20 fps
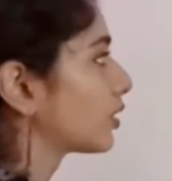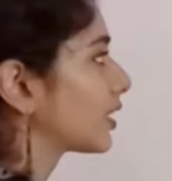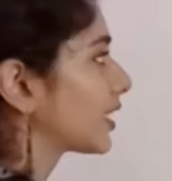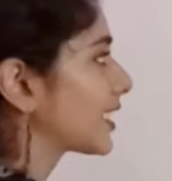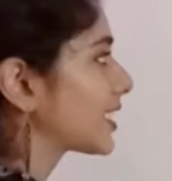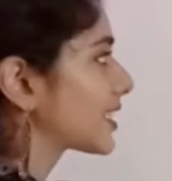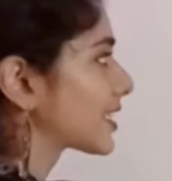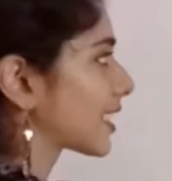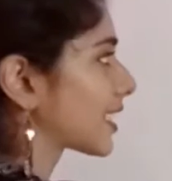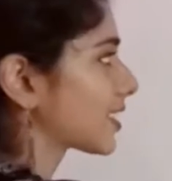2
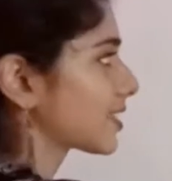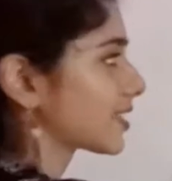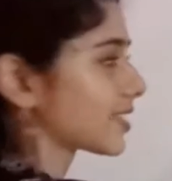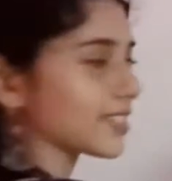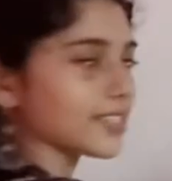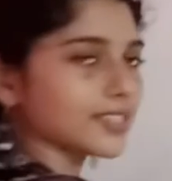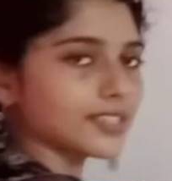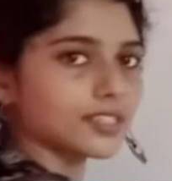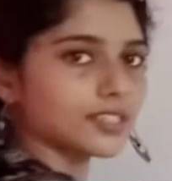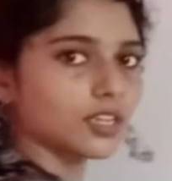3s are
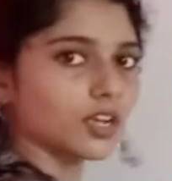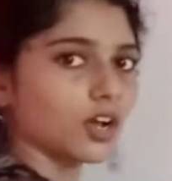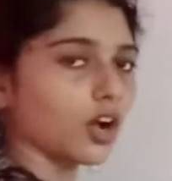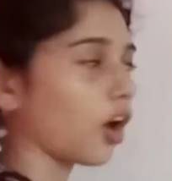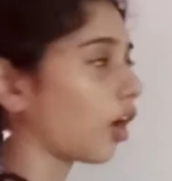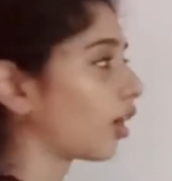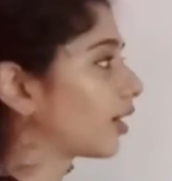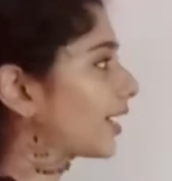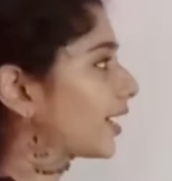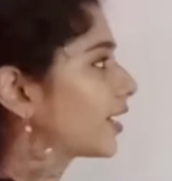6.
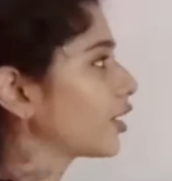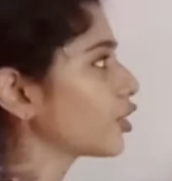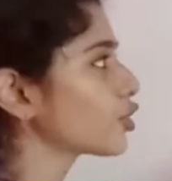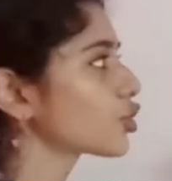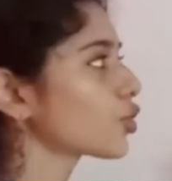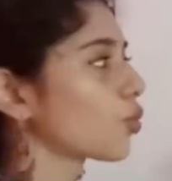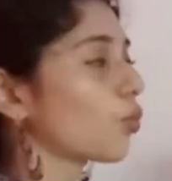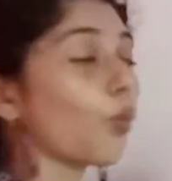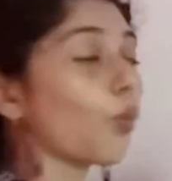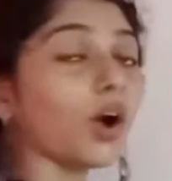Alright,
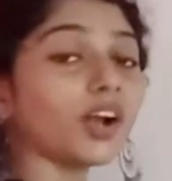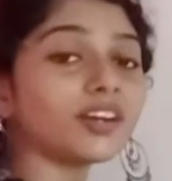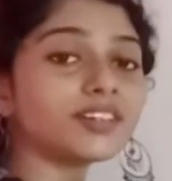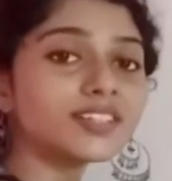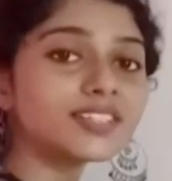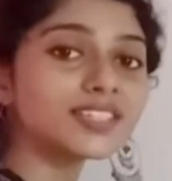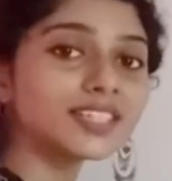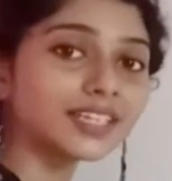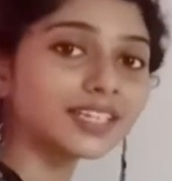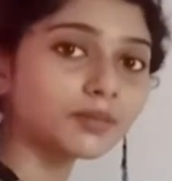so what
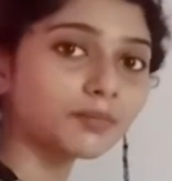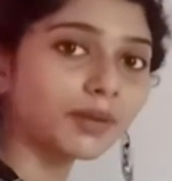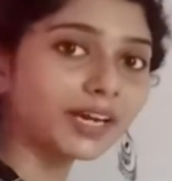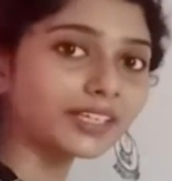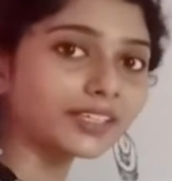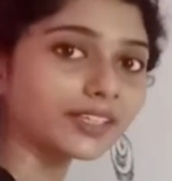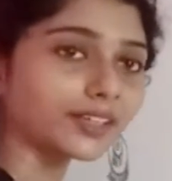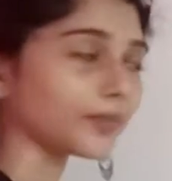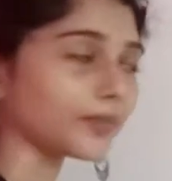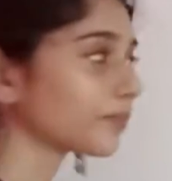is the
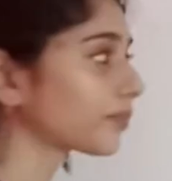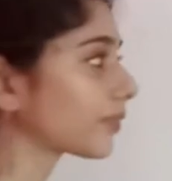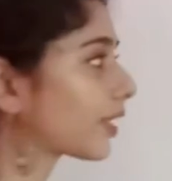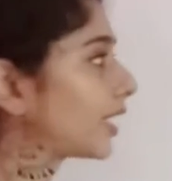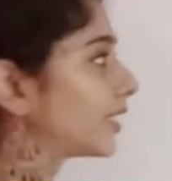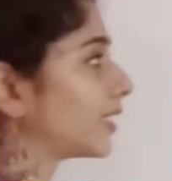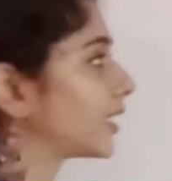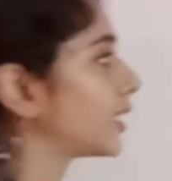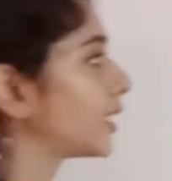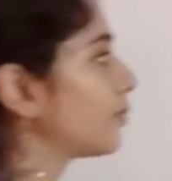remainder?
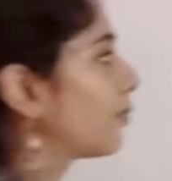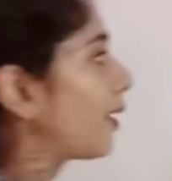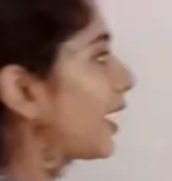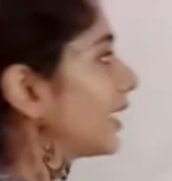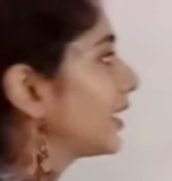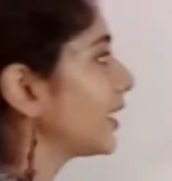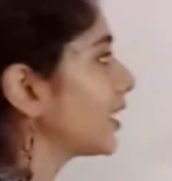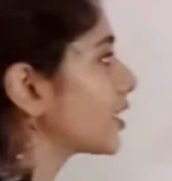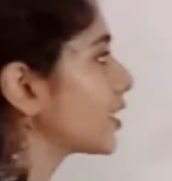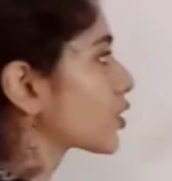The
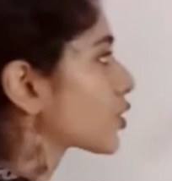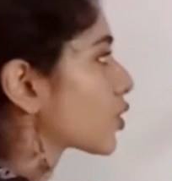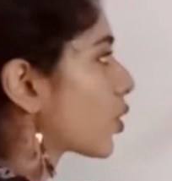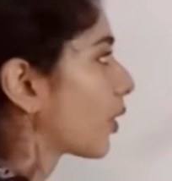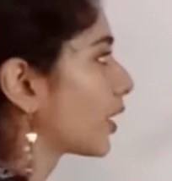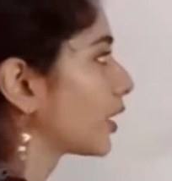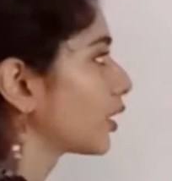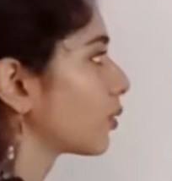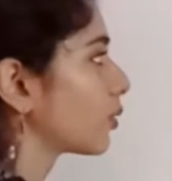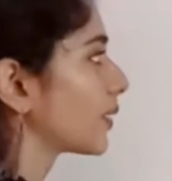remainder is
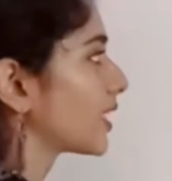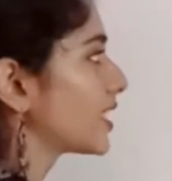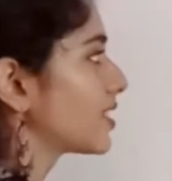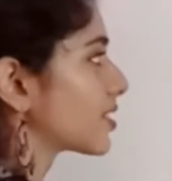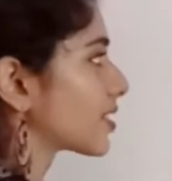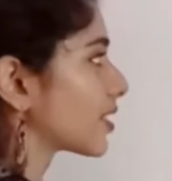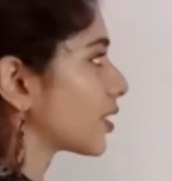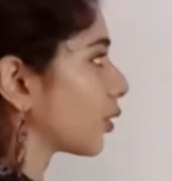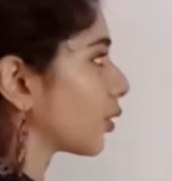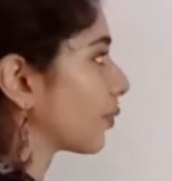going to
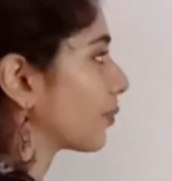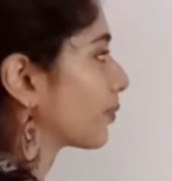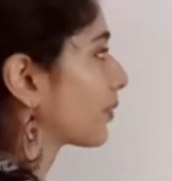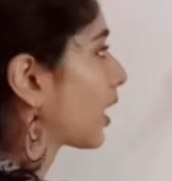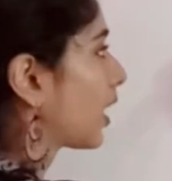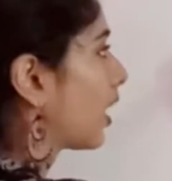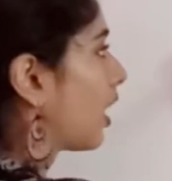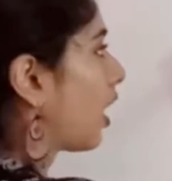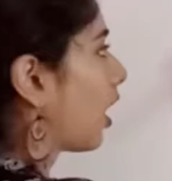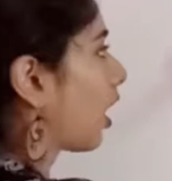
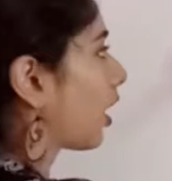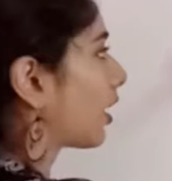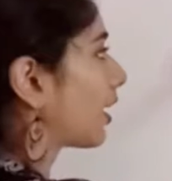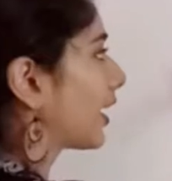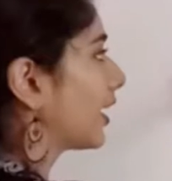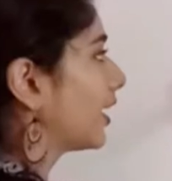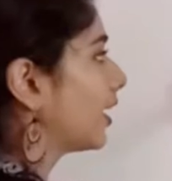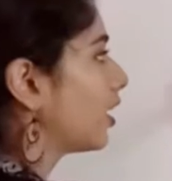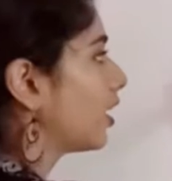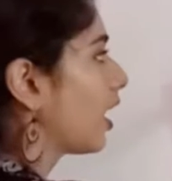be 0.
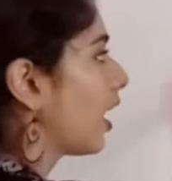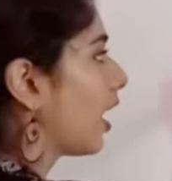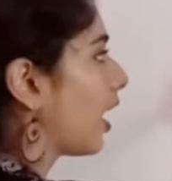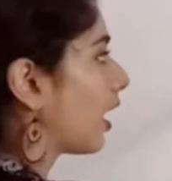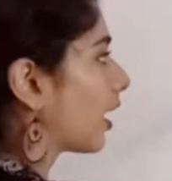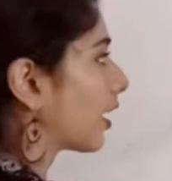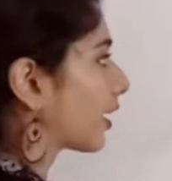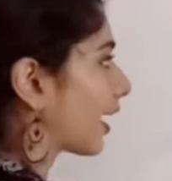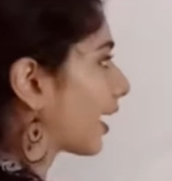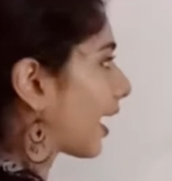Alright,
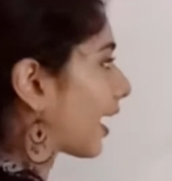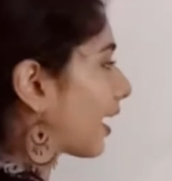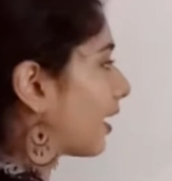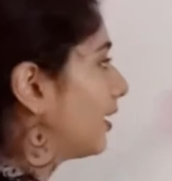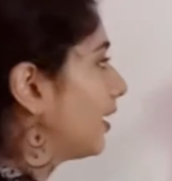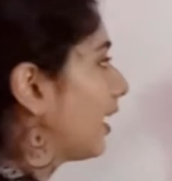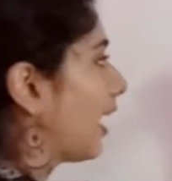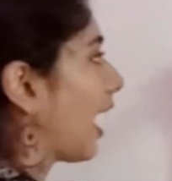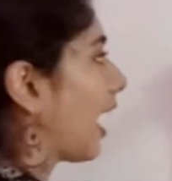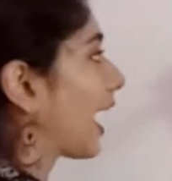
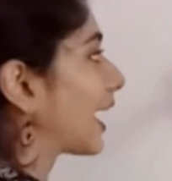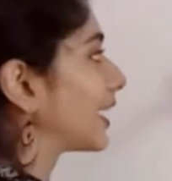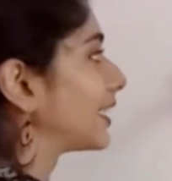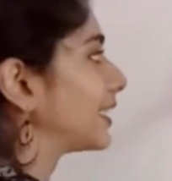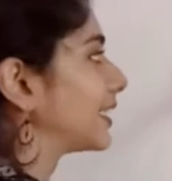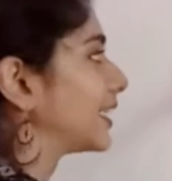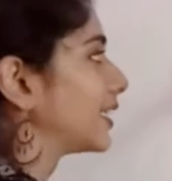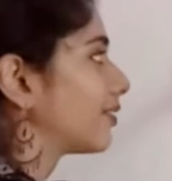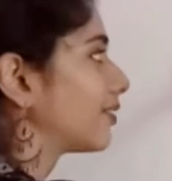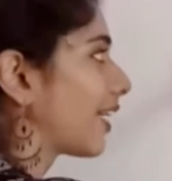again,
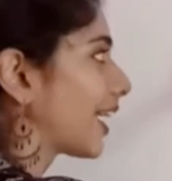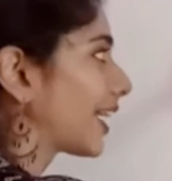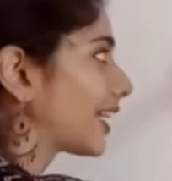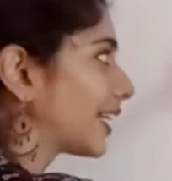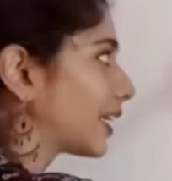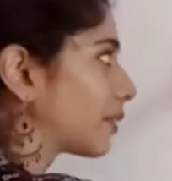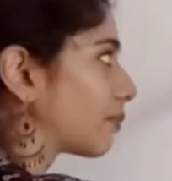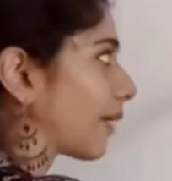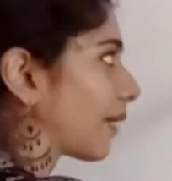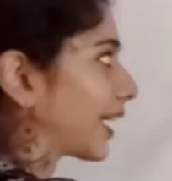I
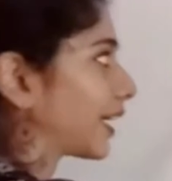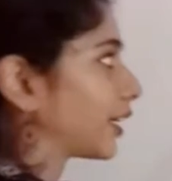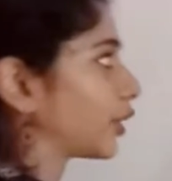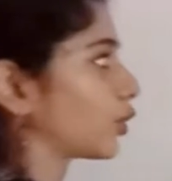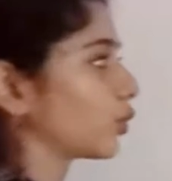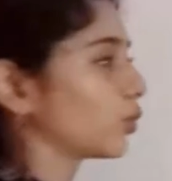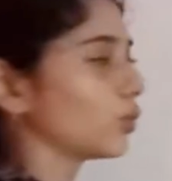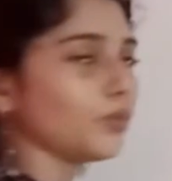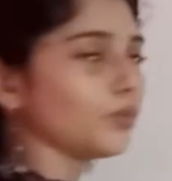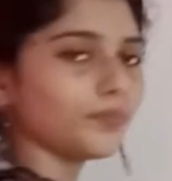divided by
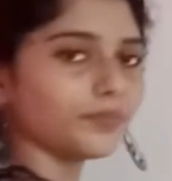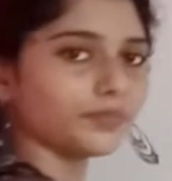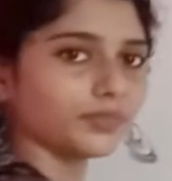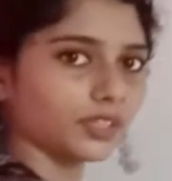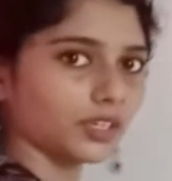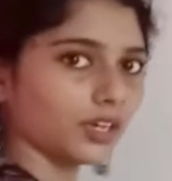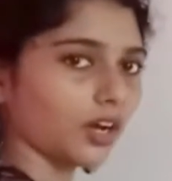2.